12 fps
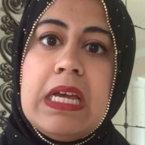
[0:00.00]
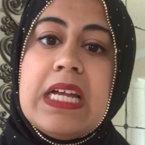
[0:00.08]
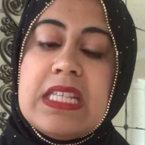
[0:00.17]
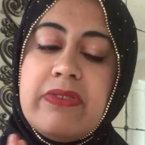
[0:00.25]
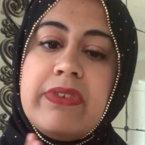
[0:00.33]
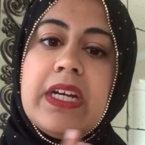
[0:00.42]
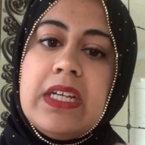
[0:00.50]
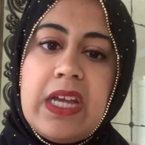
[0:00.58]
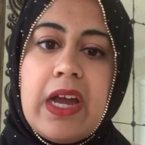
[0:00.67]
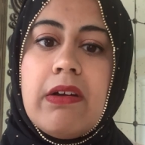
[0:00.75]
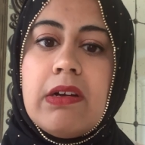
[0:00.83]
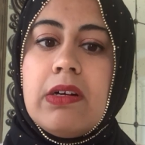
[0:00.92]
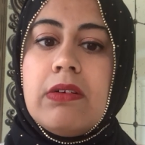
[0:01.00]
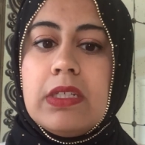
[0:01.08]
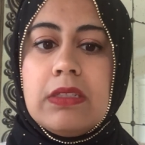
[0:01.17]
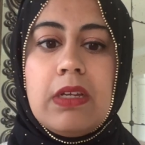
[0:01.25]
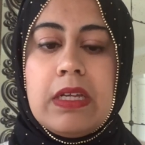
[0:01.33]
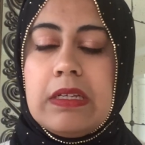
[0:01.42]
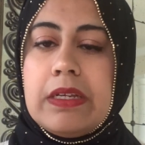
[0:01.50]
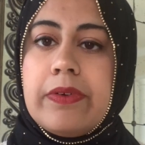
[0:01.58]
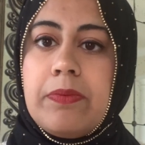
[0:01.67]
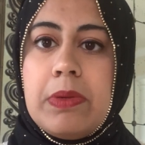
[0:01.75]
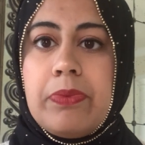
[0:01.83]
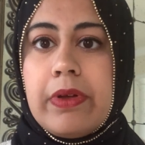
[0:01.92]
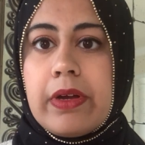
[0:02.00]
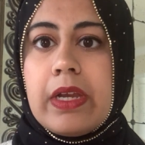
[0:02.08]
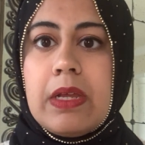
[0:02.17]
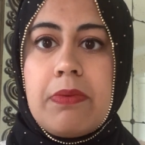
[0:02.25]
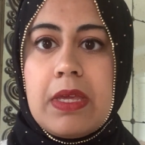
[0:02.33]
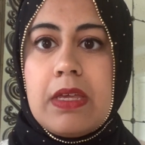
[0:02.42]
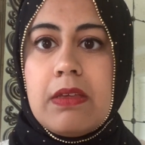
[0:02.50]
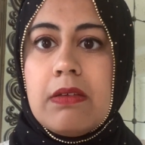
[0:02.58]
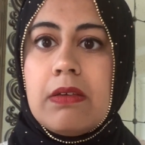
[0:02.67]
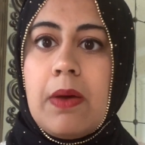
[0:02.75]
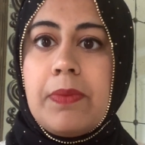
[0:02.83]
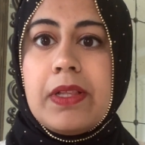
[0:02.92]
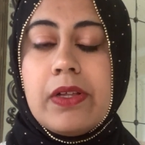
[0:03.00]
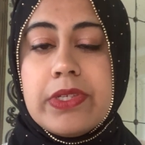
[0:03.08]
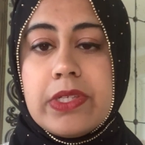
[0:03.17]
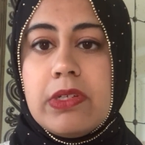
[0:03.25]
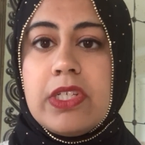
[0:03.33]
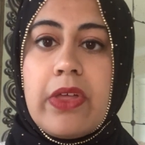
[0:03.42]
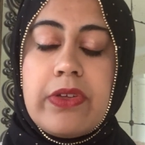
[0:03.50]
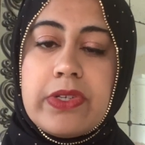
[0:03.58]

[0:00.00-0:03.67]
It's very narrow, and people are going to be coming close to each other,